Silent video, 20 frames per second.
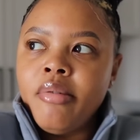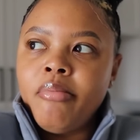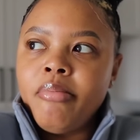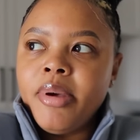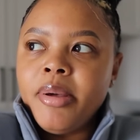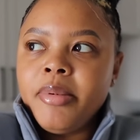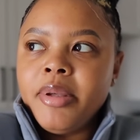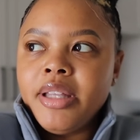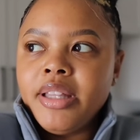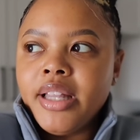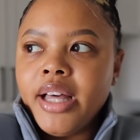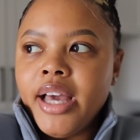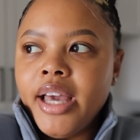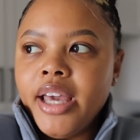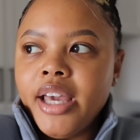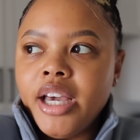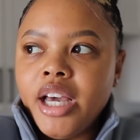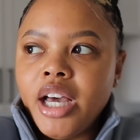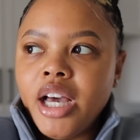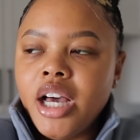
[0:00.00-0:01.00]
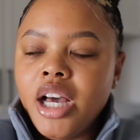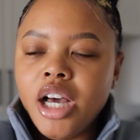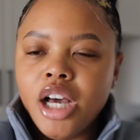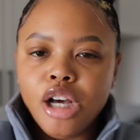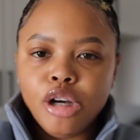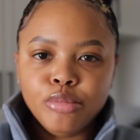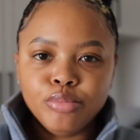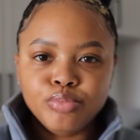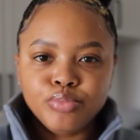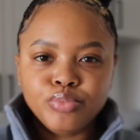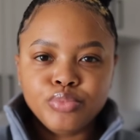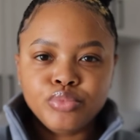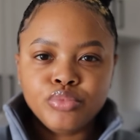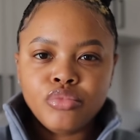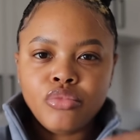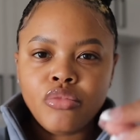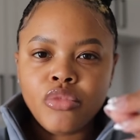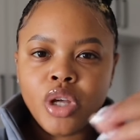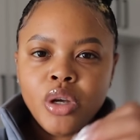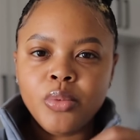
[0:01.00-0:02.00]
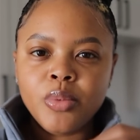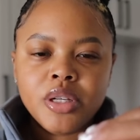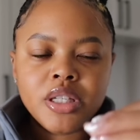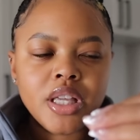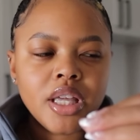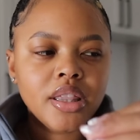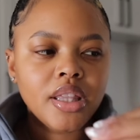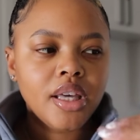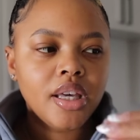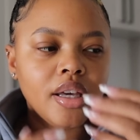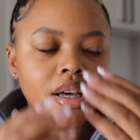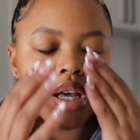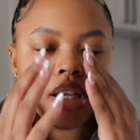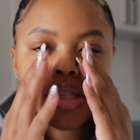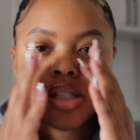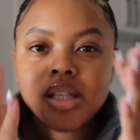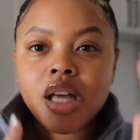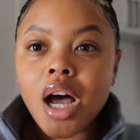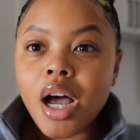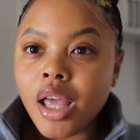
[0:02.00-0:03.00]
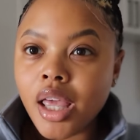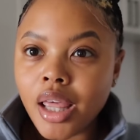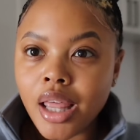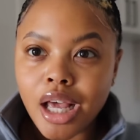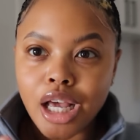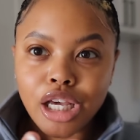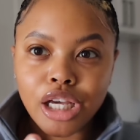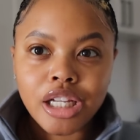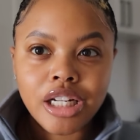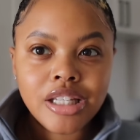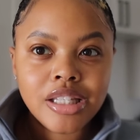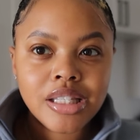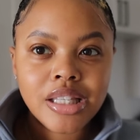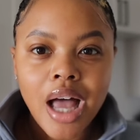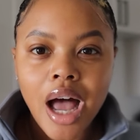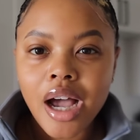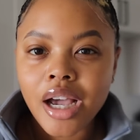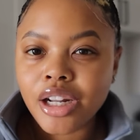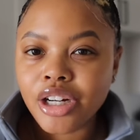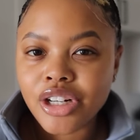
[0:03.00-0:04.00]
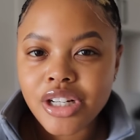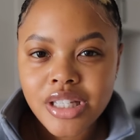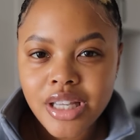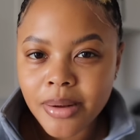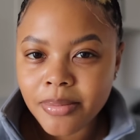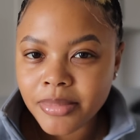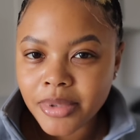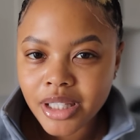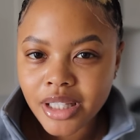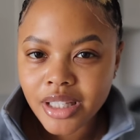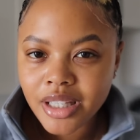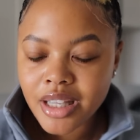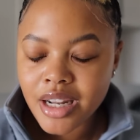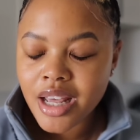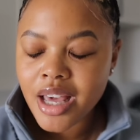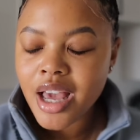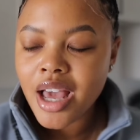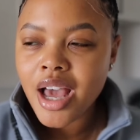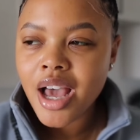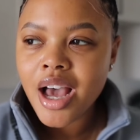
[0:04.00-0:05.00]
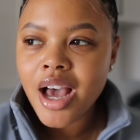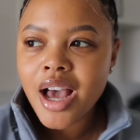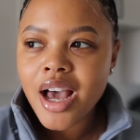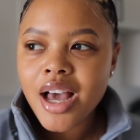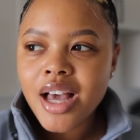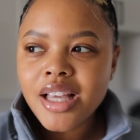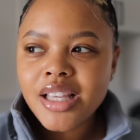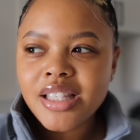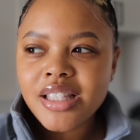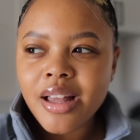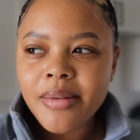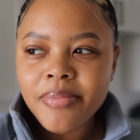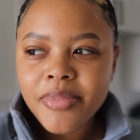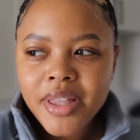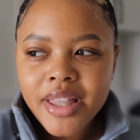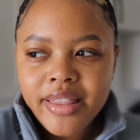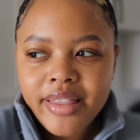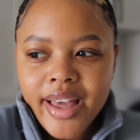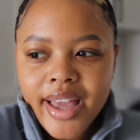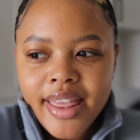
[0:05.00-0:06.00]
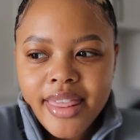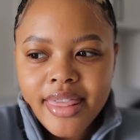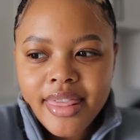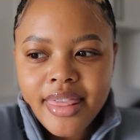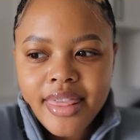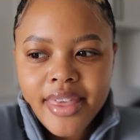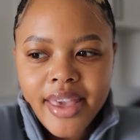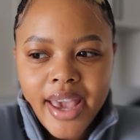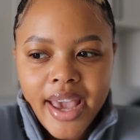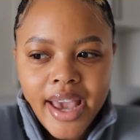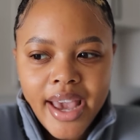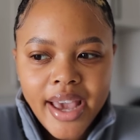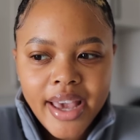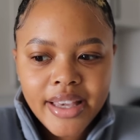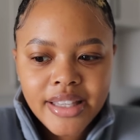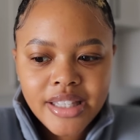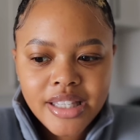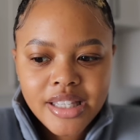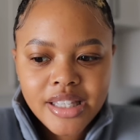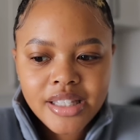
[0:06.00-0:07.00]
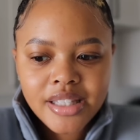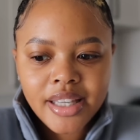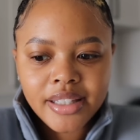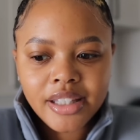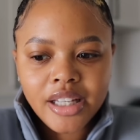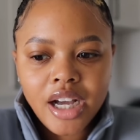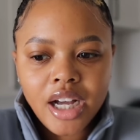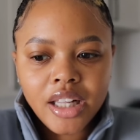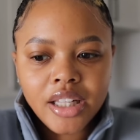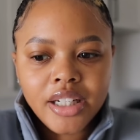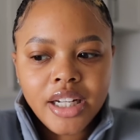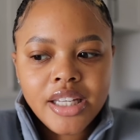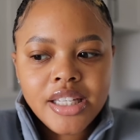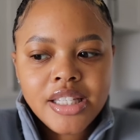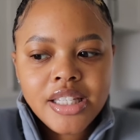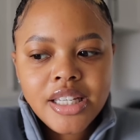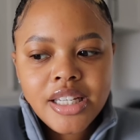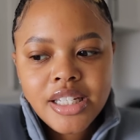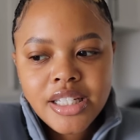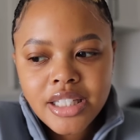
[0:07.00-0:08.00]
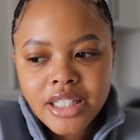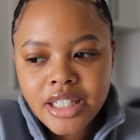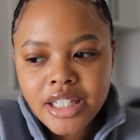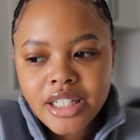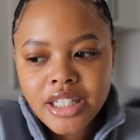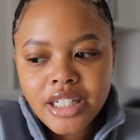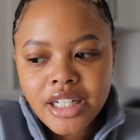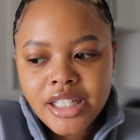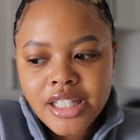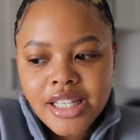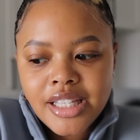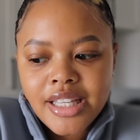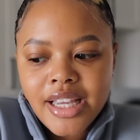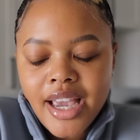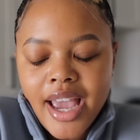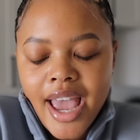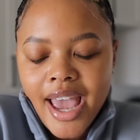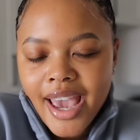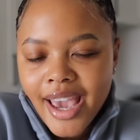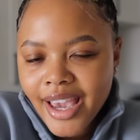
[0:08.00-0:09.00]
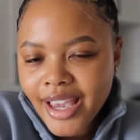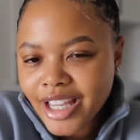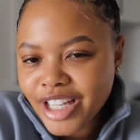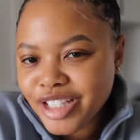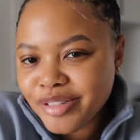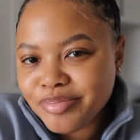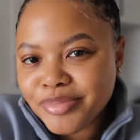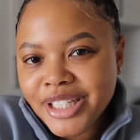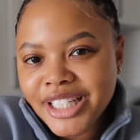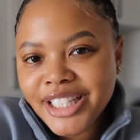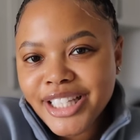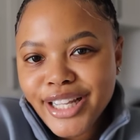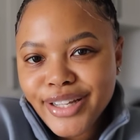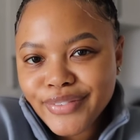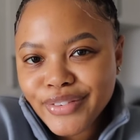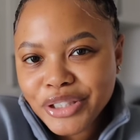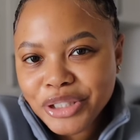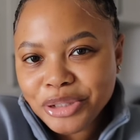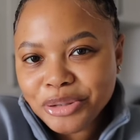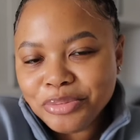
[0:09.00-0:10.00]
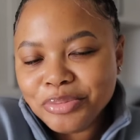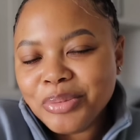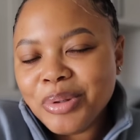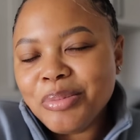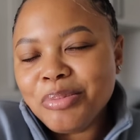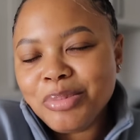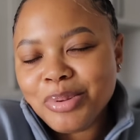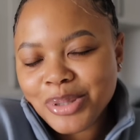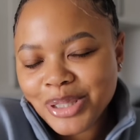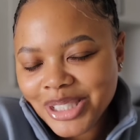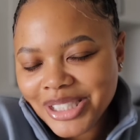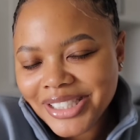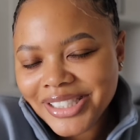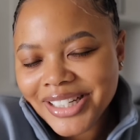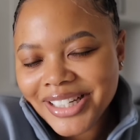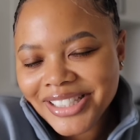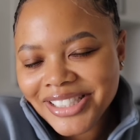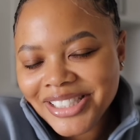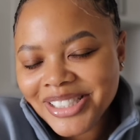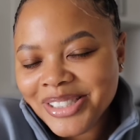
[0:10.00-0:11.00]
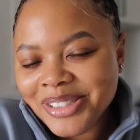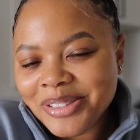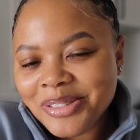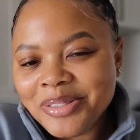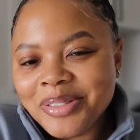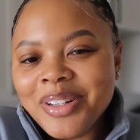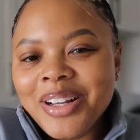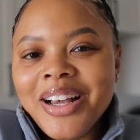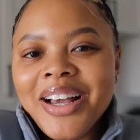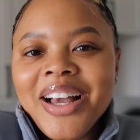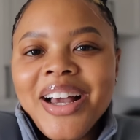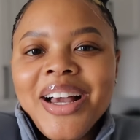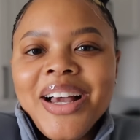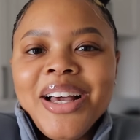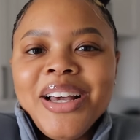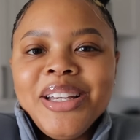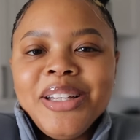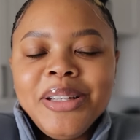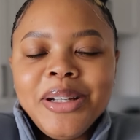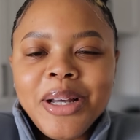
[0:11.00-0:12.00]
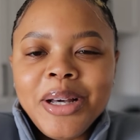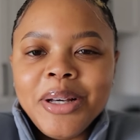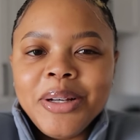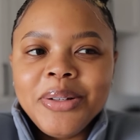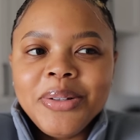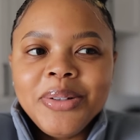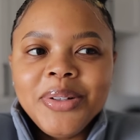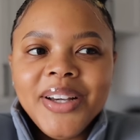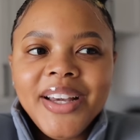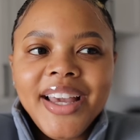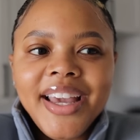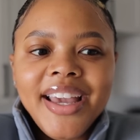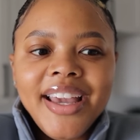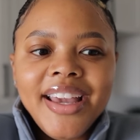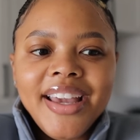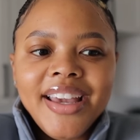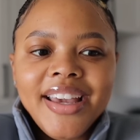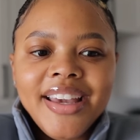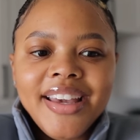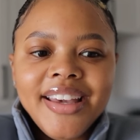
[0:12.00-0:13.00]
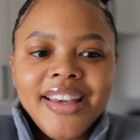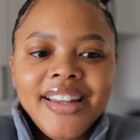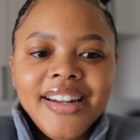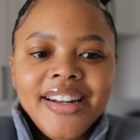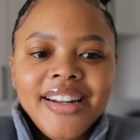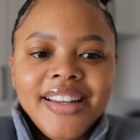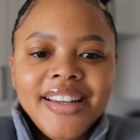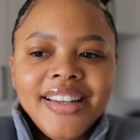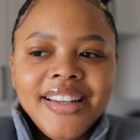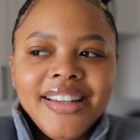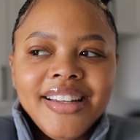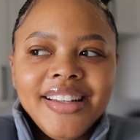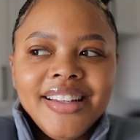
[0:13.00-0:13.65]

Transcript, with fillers: maybe like um what's that thing, a stocking, like a goodie stocking or something something like that, since it's like the holiday season, just to say, hey, love you, appreciate you, you know. And